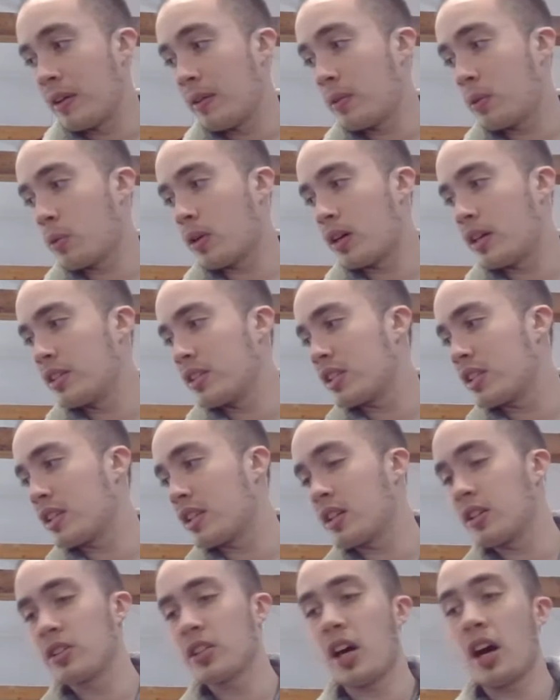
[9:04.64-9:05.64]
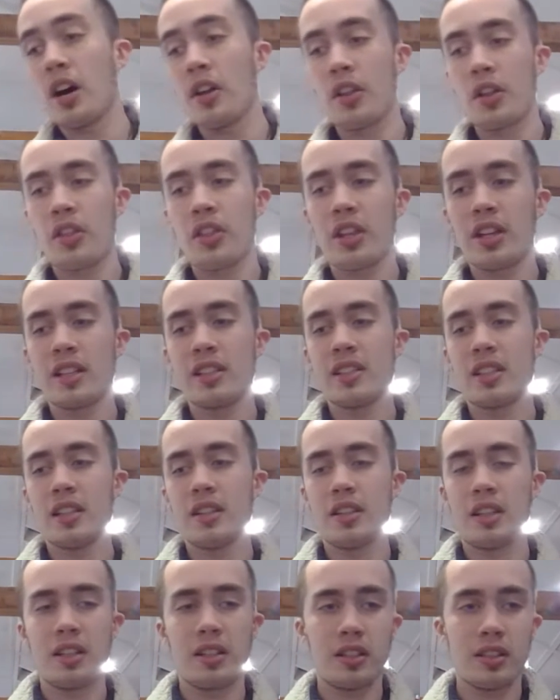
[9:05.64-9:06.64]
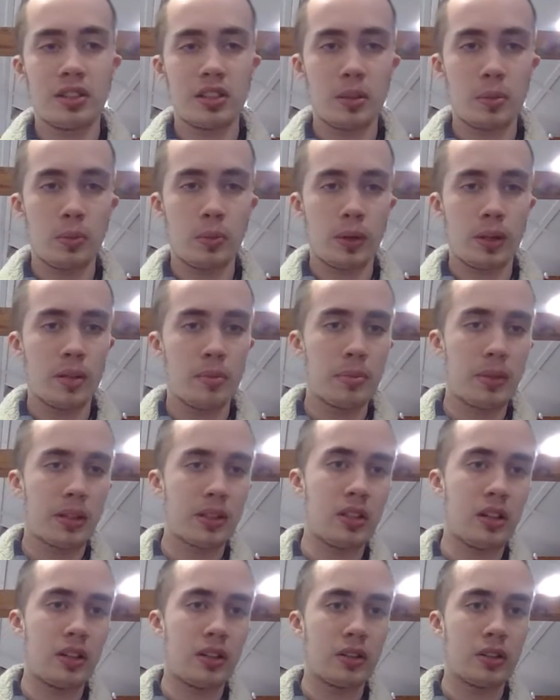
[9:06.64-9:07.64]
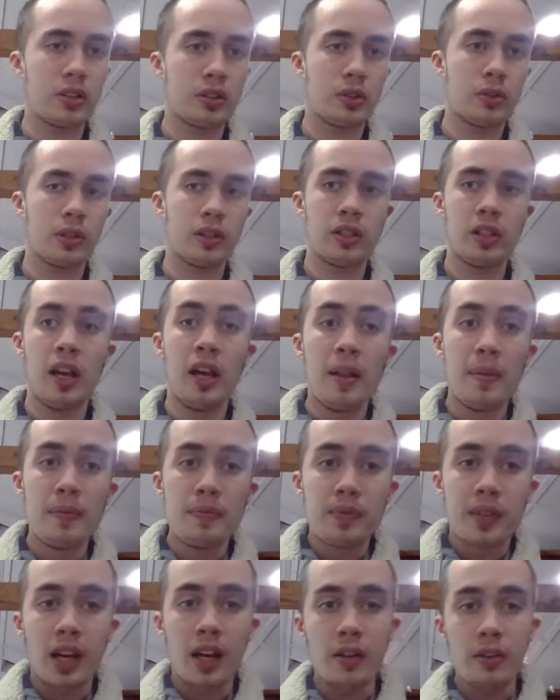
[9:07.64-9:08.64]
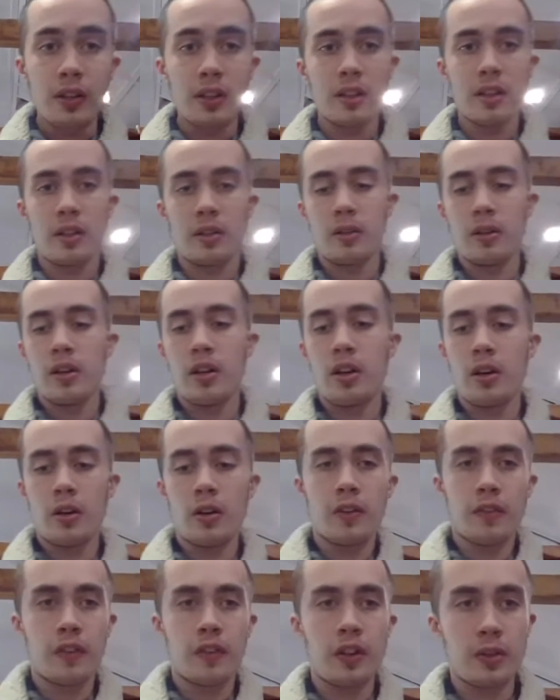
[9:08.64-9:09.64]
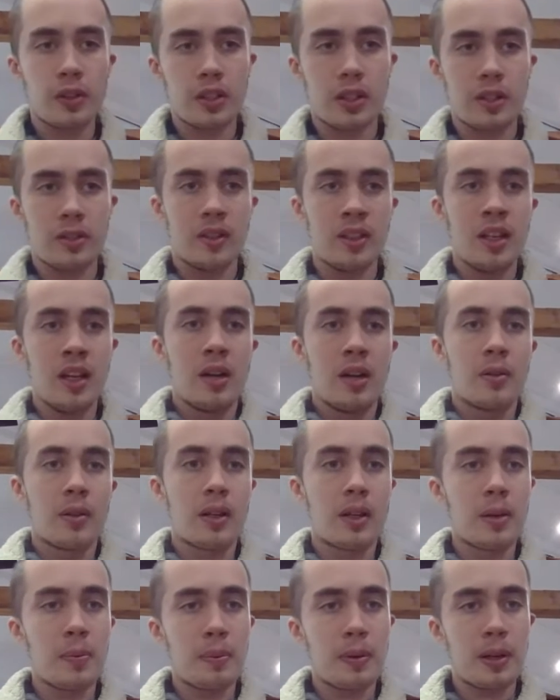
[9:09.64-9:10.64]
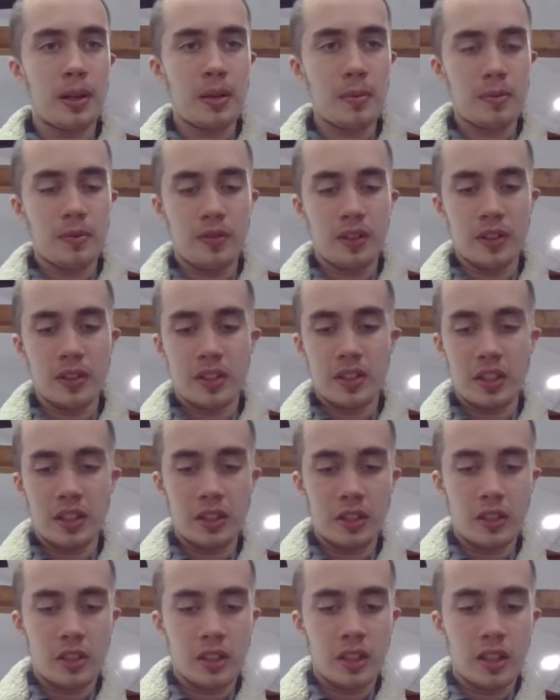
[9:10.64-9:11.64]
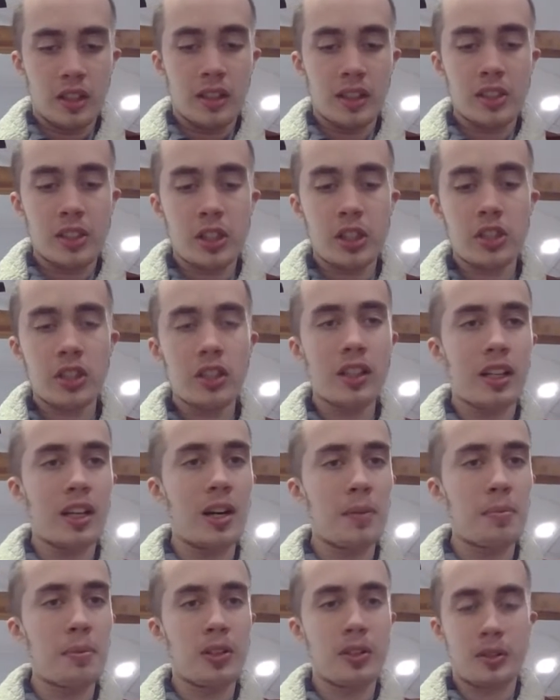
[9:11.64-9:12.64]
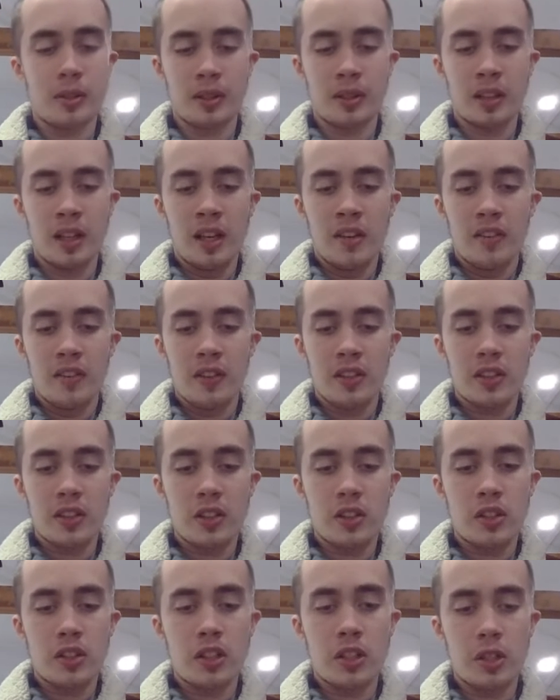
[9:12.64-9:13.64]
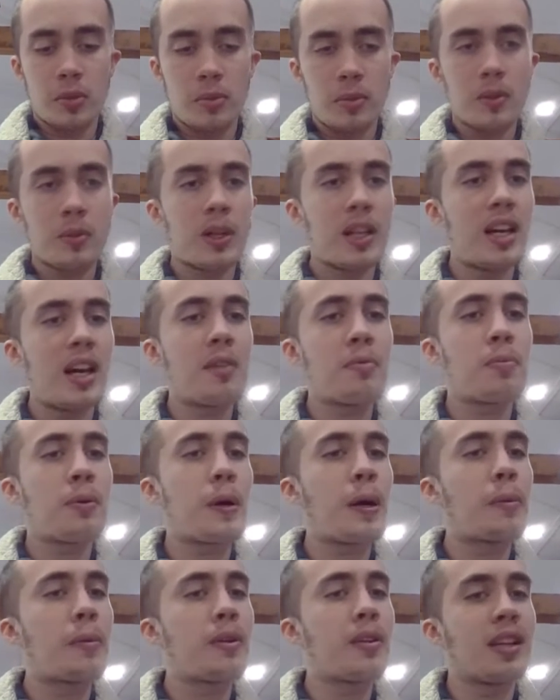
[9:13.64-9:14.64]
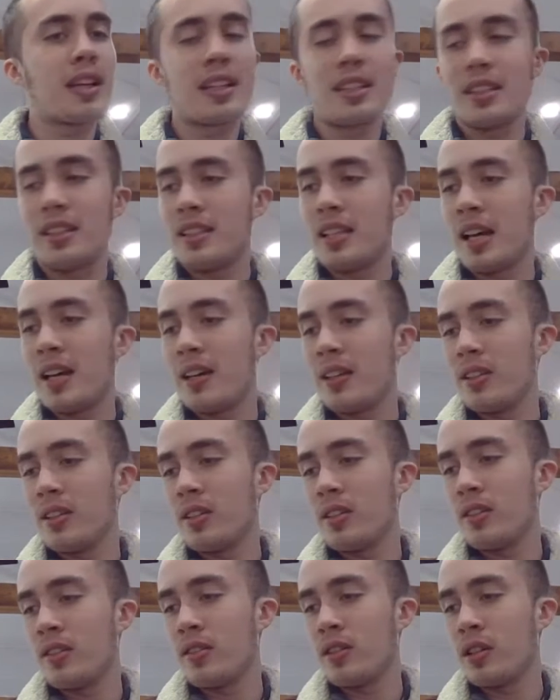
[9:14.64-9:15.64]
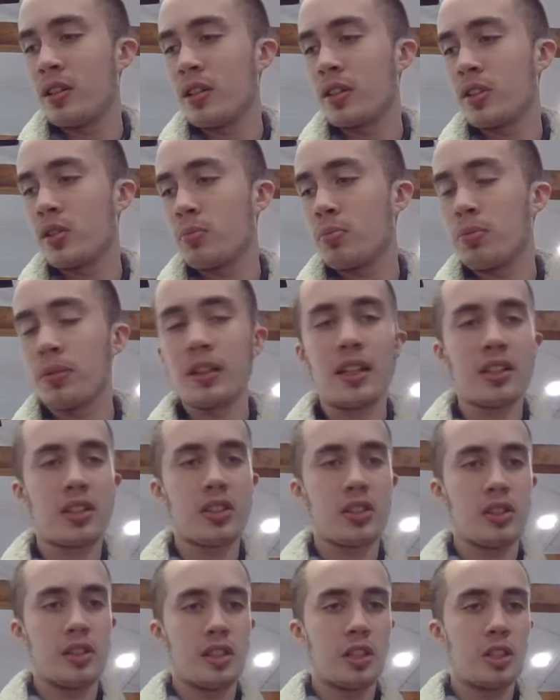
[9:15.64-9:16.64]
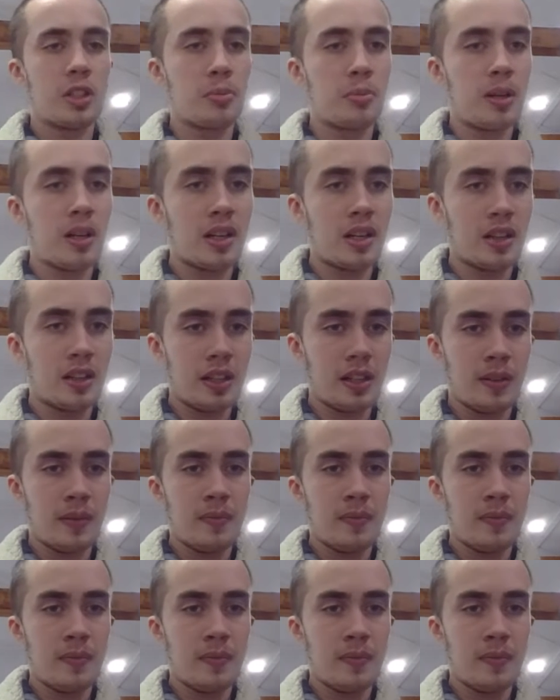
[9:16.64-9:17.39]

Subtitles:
ones. And there's other things in there. There's some weird McDonald's toys. I really don't know if those are gonna. We're gonna put up vintage. Let's just look it up real quick. Vintage Digimon. We have probably like 10 or plus Digimon in there.